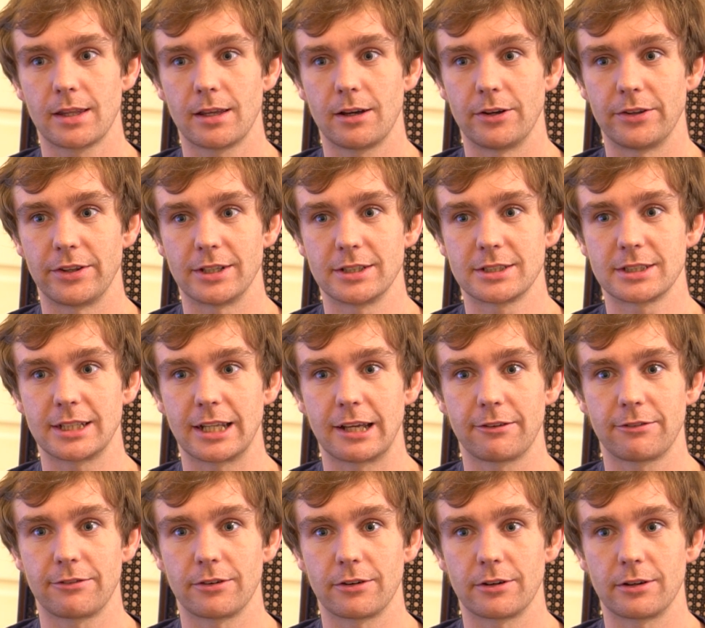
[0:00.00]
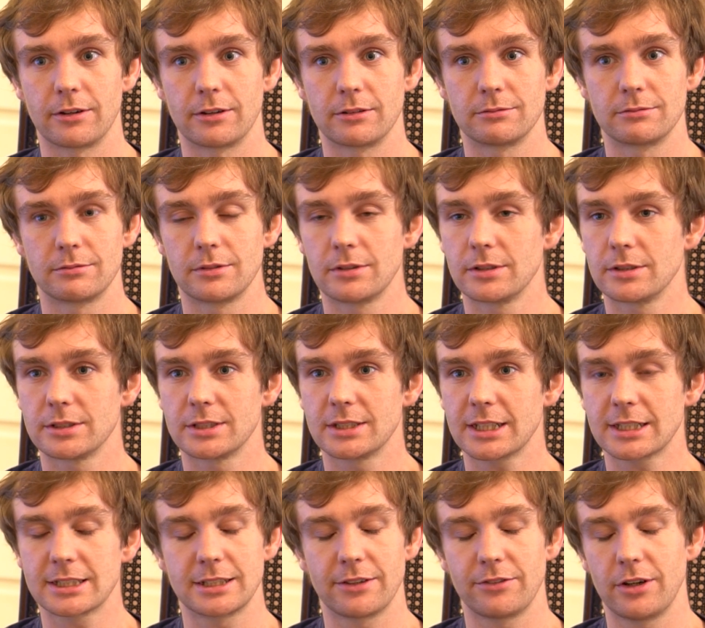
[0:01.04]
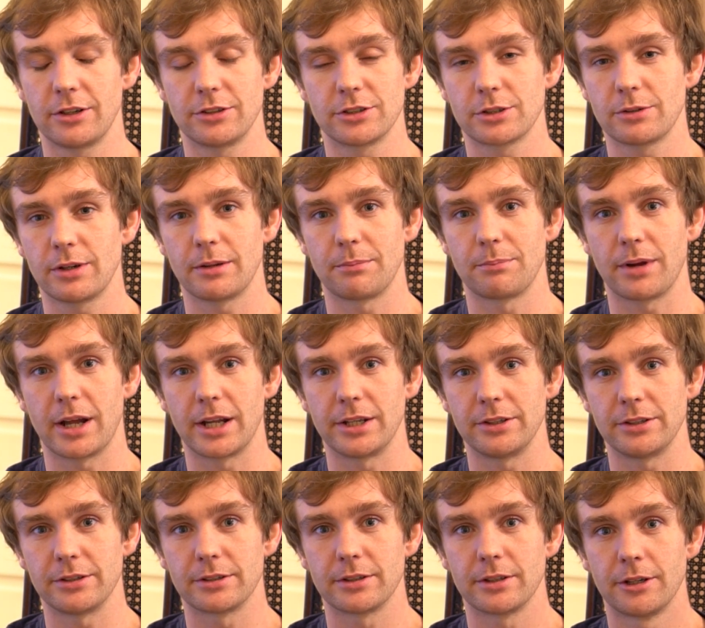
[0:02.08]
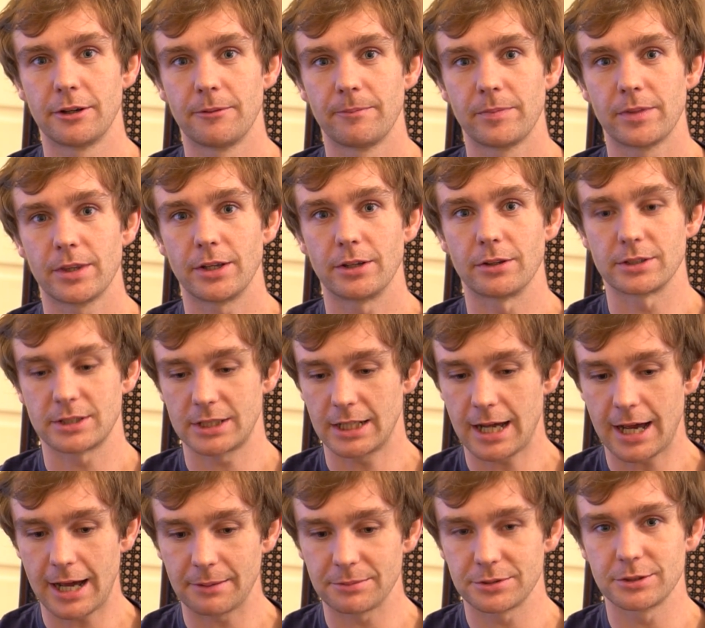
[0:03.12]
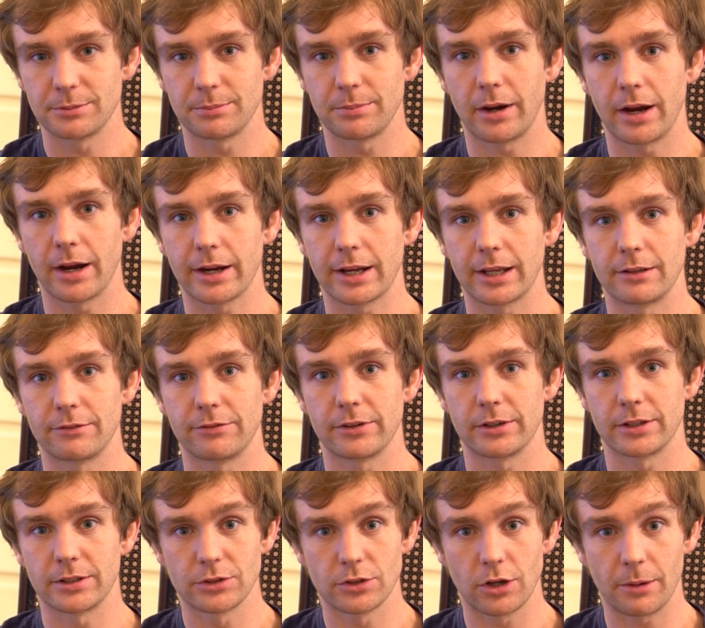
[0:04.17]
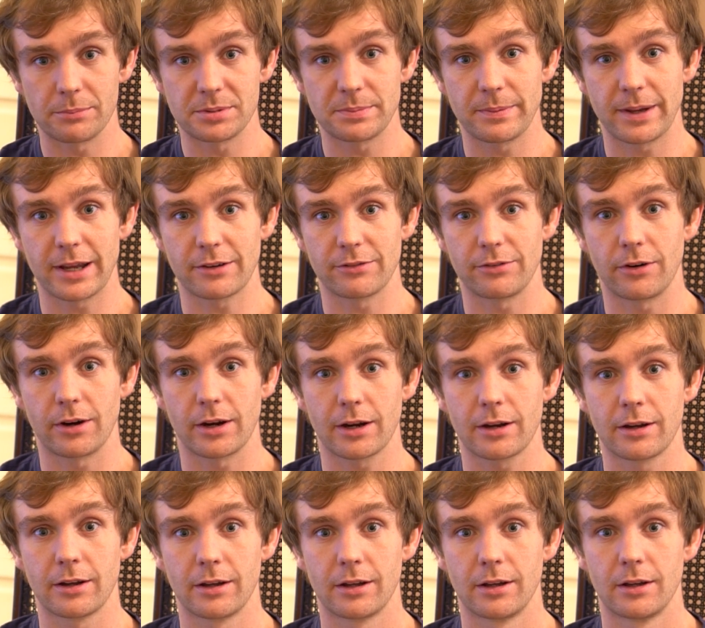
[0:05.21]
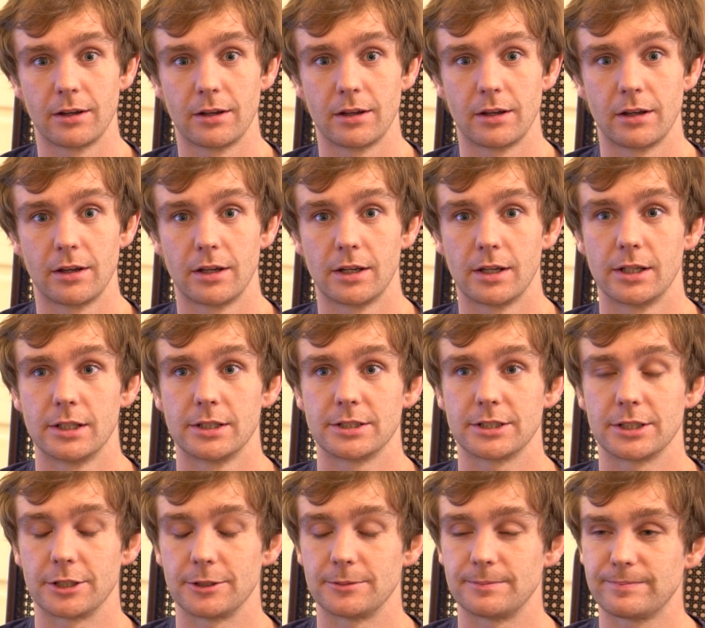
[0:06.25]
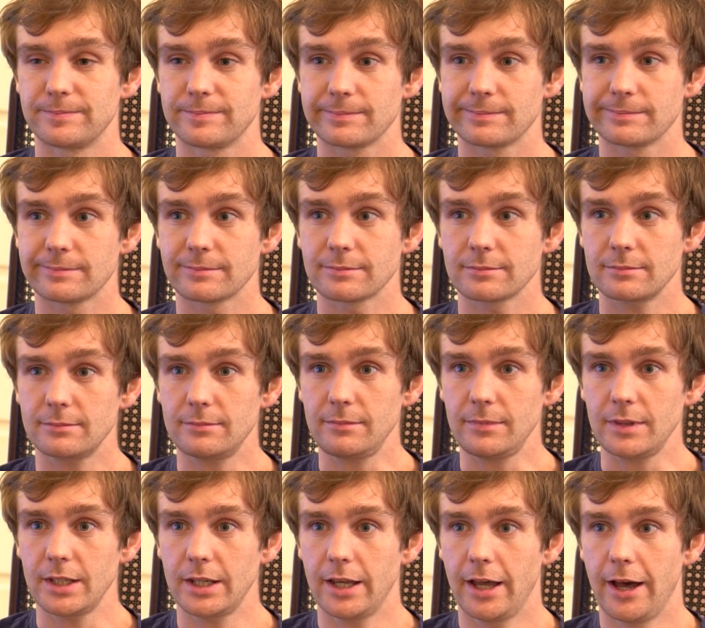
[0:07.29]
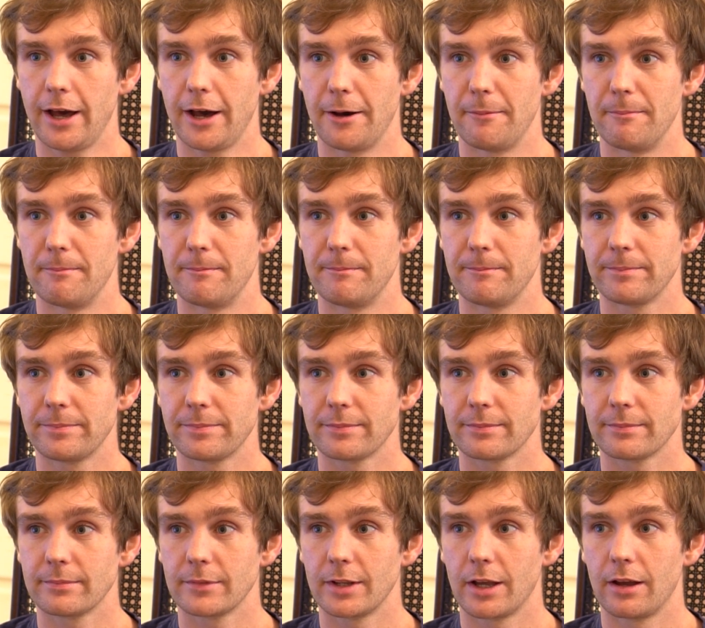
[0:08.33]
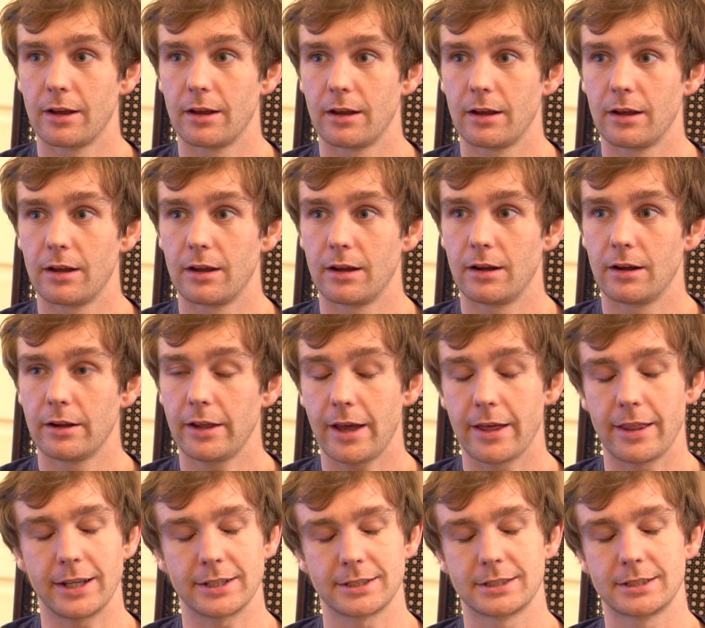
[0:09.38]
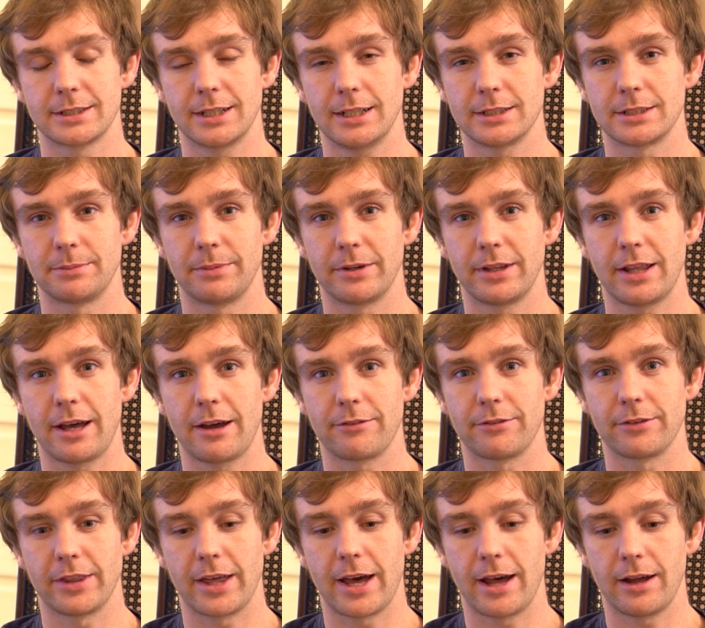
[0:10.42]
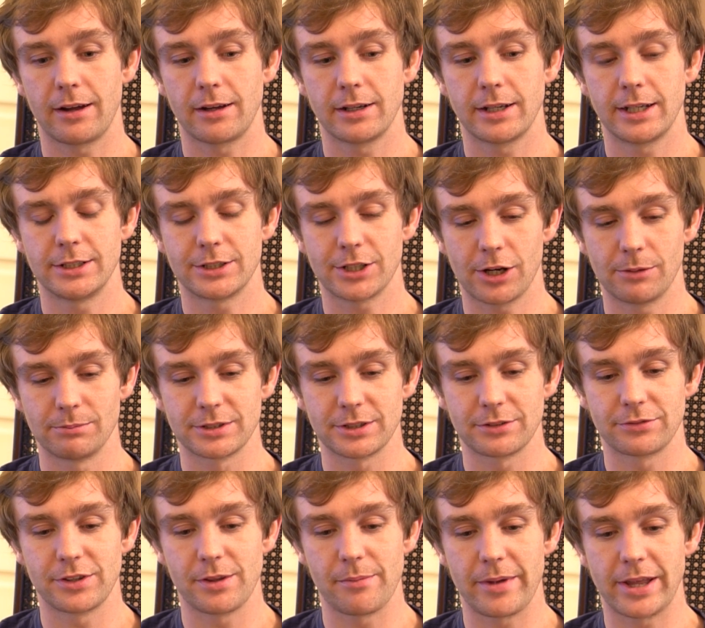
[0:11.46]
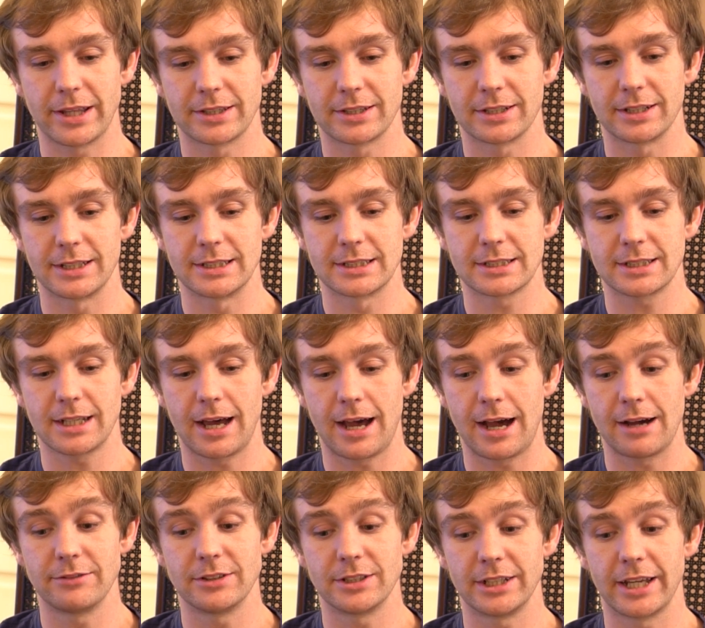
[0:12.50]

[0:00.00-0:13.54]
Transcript: the internet for £600-700 brand new. It's an absolute bargain for a top spec fork. So that's about that for that. In terms of the maintenance, I haven't